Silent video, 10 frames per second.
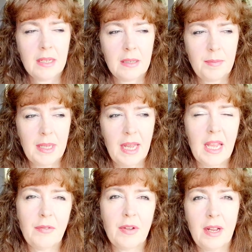
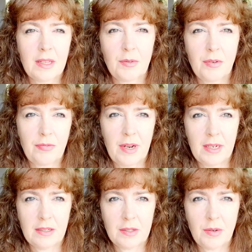behaving like they were a friend
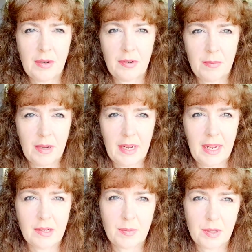because they were living in my
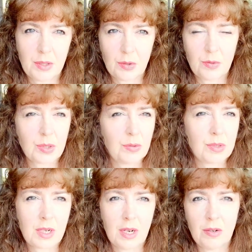house, but the door was always
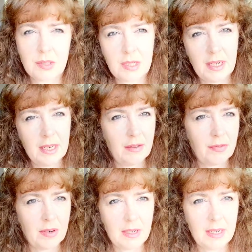closed and I
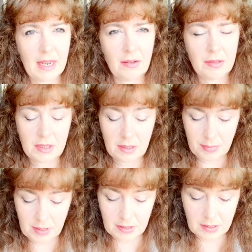never encountered the
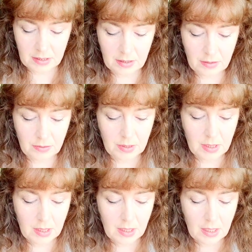person.
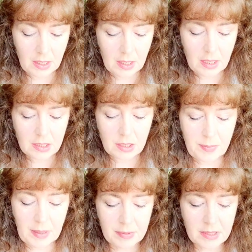So
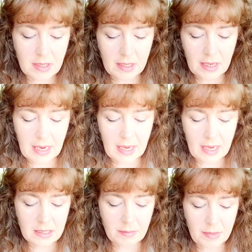people started
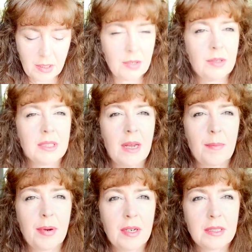asking me, who is that
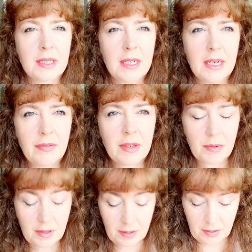person living
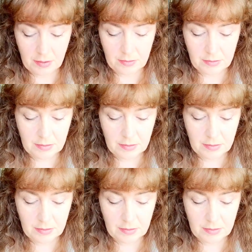with you